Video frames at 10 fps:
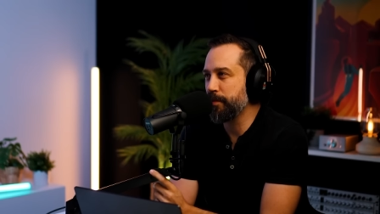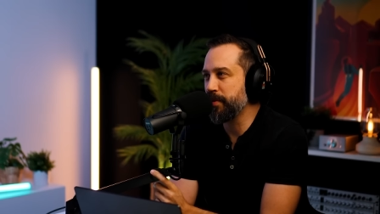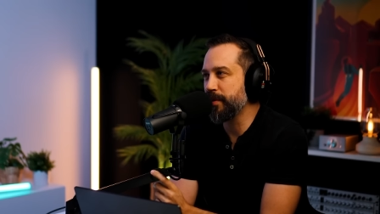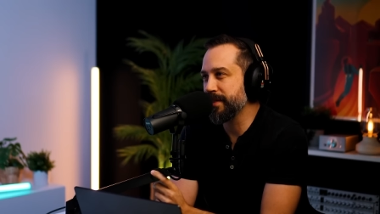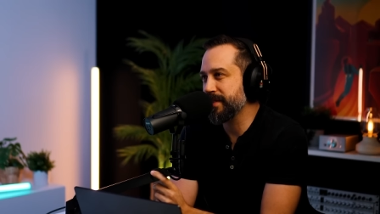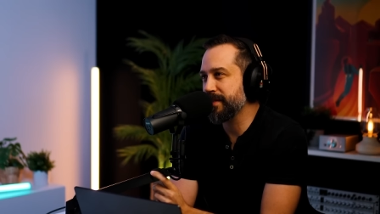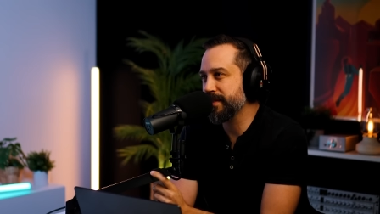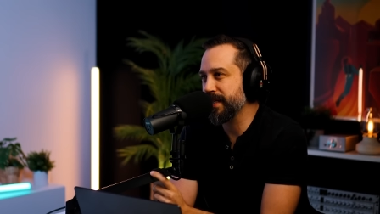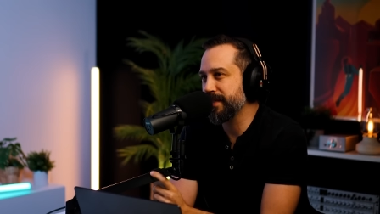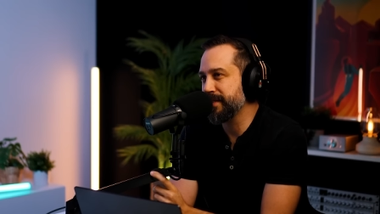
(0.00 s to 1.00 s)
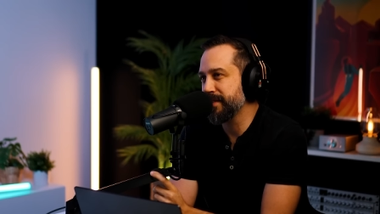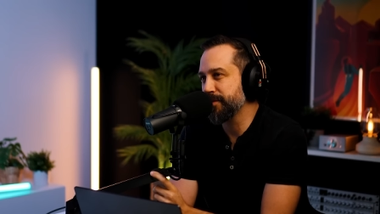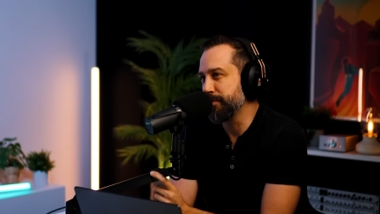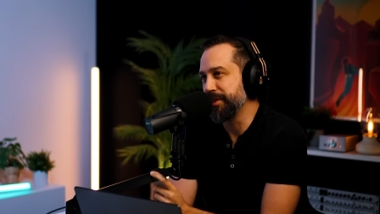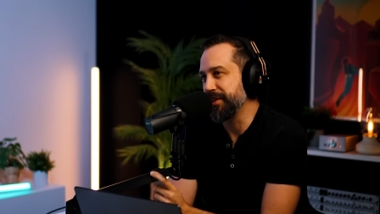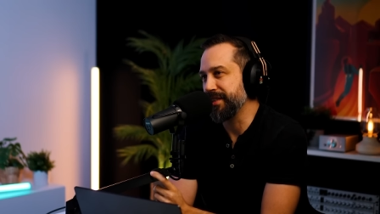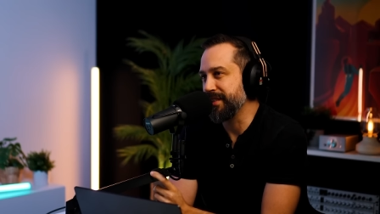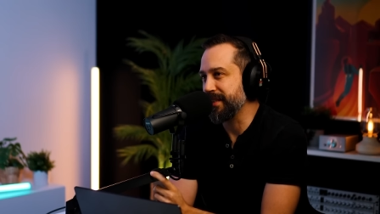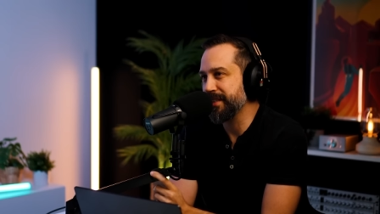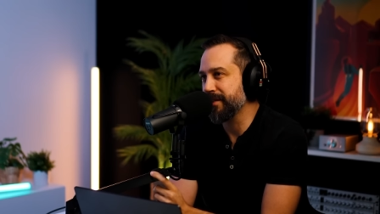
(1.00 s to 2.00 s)
reports, the skeletons would just
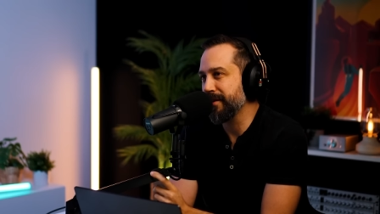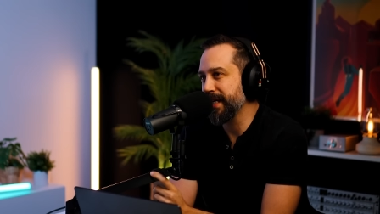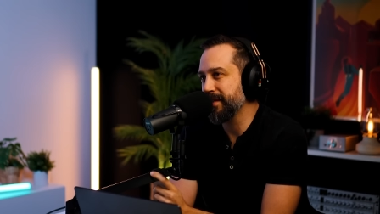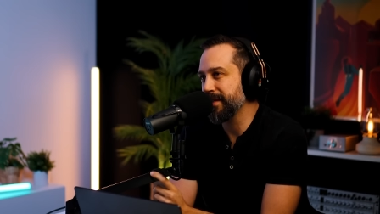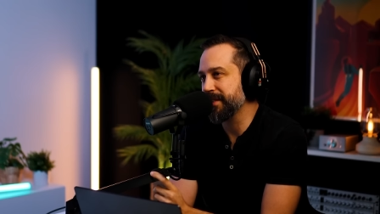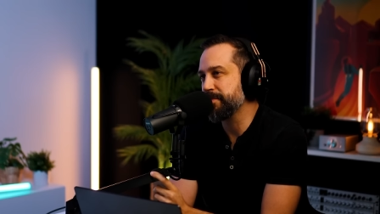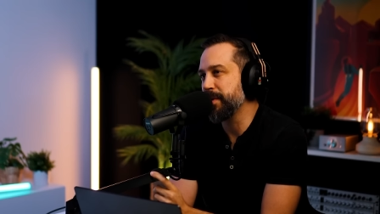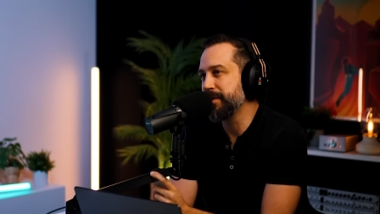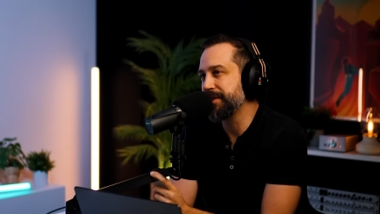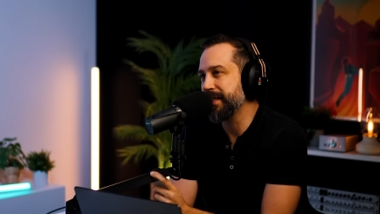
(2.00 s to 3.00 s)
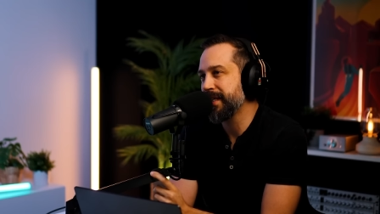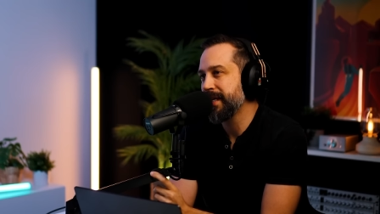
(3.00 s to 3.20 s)
disintegrate on exposure.